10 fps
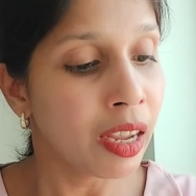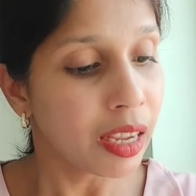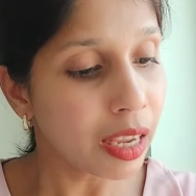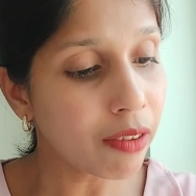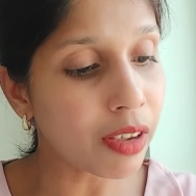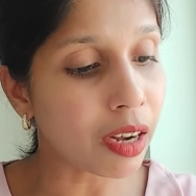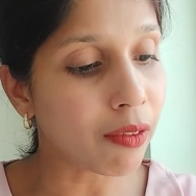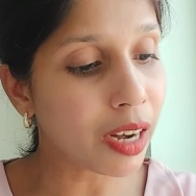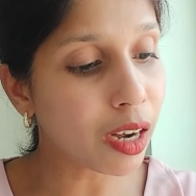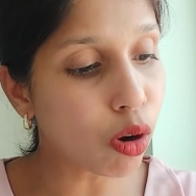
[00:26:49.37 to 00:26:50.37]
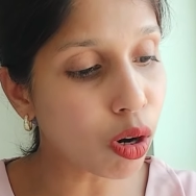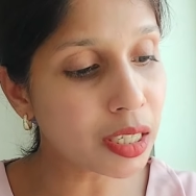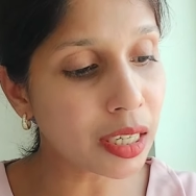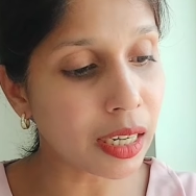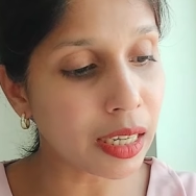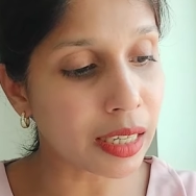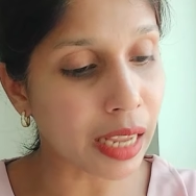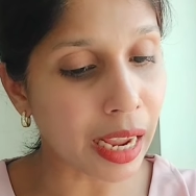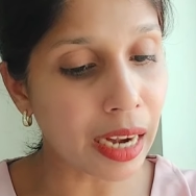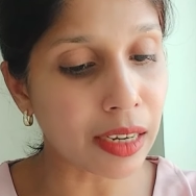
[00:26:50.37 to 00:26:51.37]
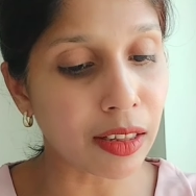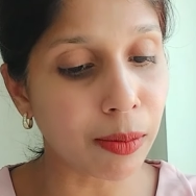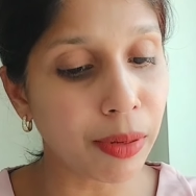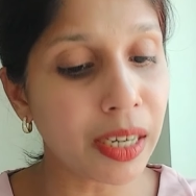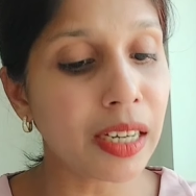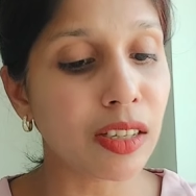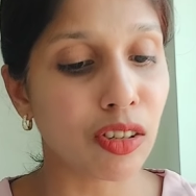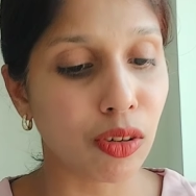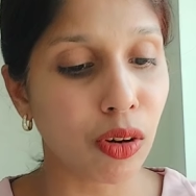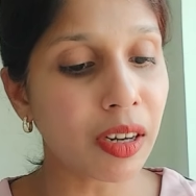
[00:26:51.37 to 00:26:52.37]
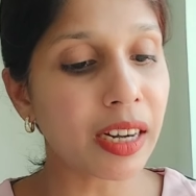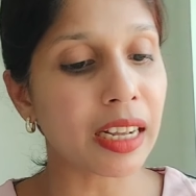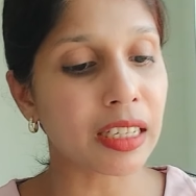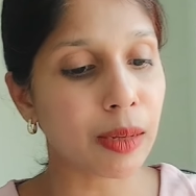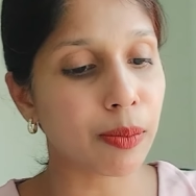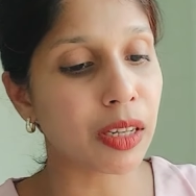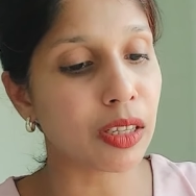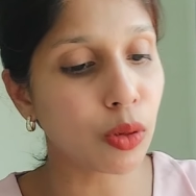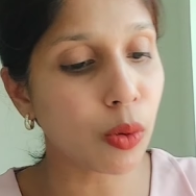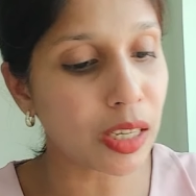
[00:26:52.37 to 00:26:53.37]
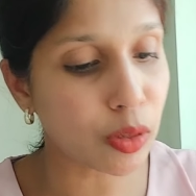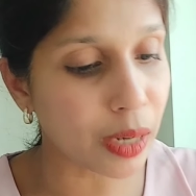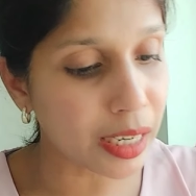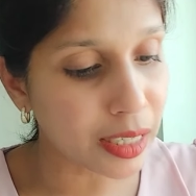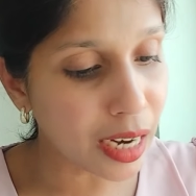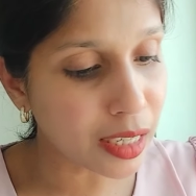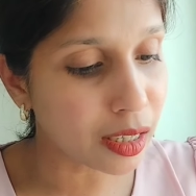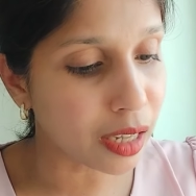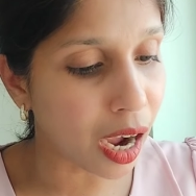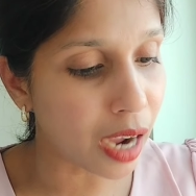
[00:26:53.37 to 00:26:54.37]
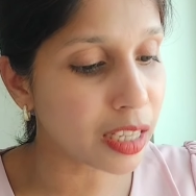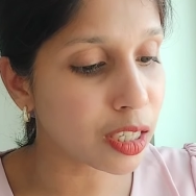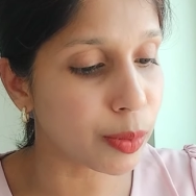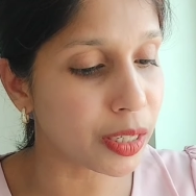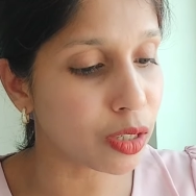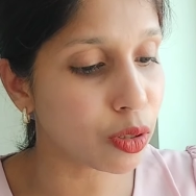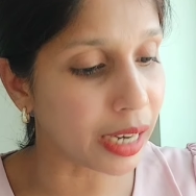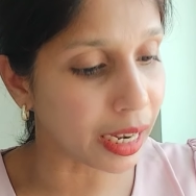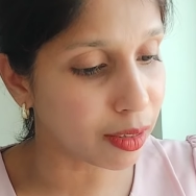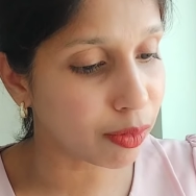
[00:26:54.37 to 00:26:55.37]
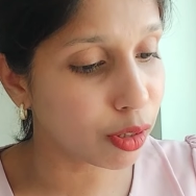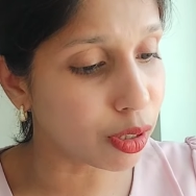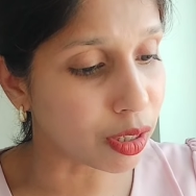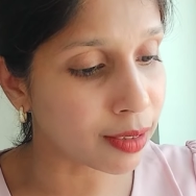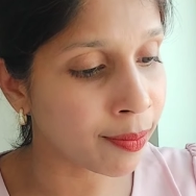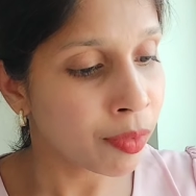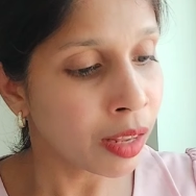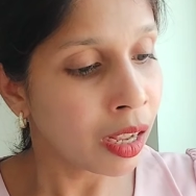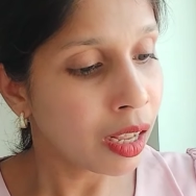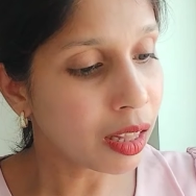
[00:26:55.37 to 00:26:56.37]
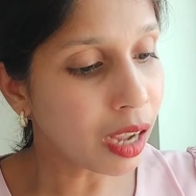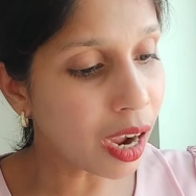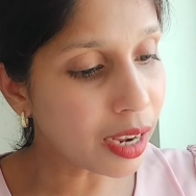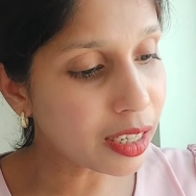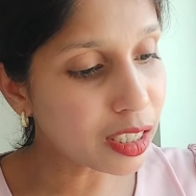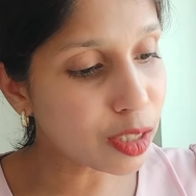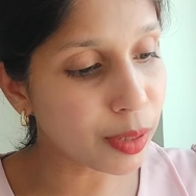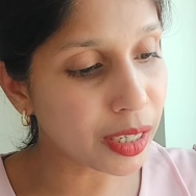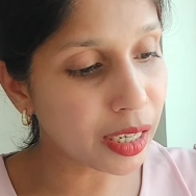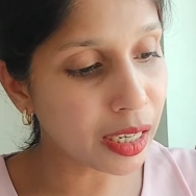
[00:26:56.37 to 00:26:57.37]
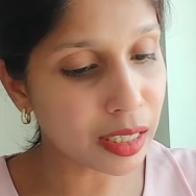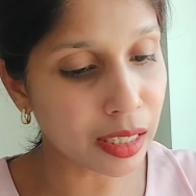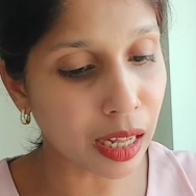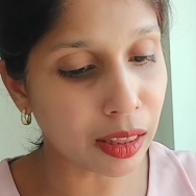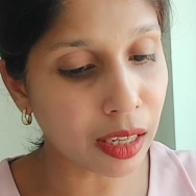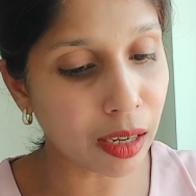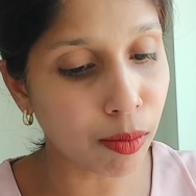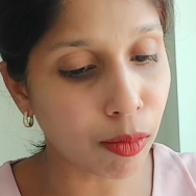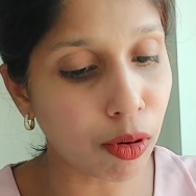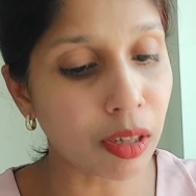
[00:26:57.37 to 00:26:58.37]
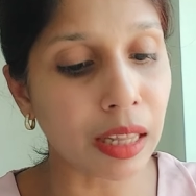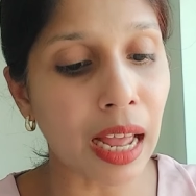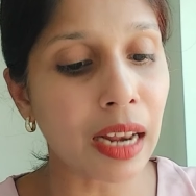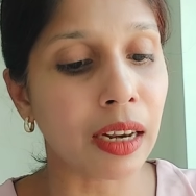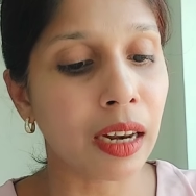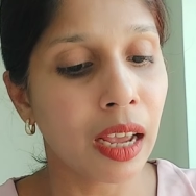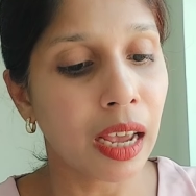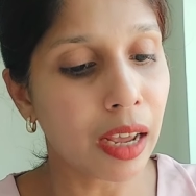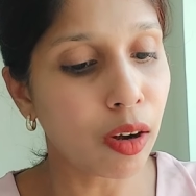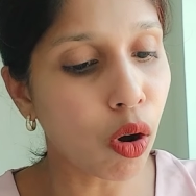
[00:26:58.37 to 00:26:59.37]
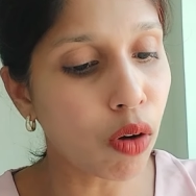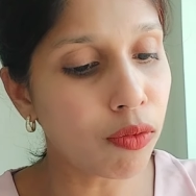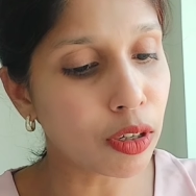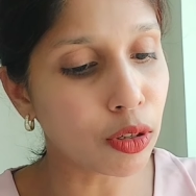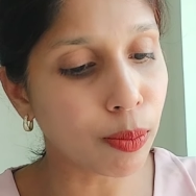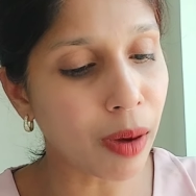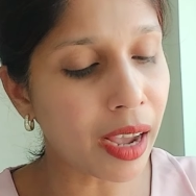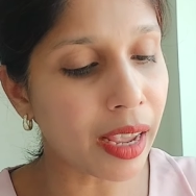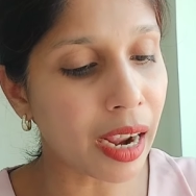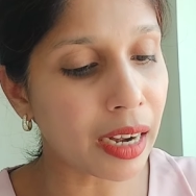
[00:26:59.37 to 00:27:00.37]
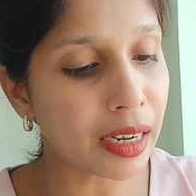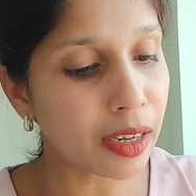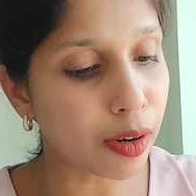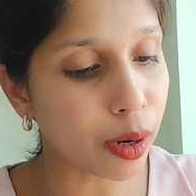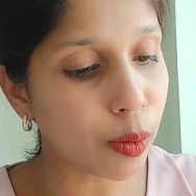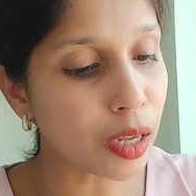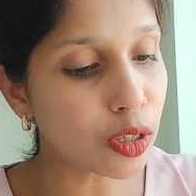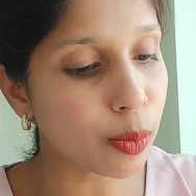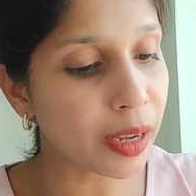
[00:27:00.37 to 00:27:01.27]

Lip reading: Even when an auction is held, the bid is not an acceptance so as to entitle the highest bidder to get the goods. The highest bidding is nothing more than an offer to buy, and it requires to be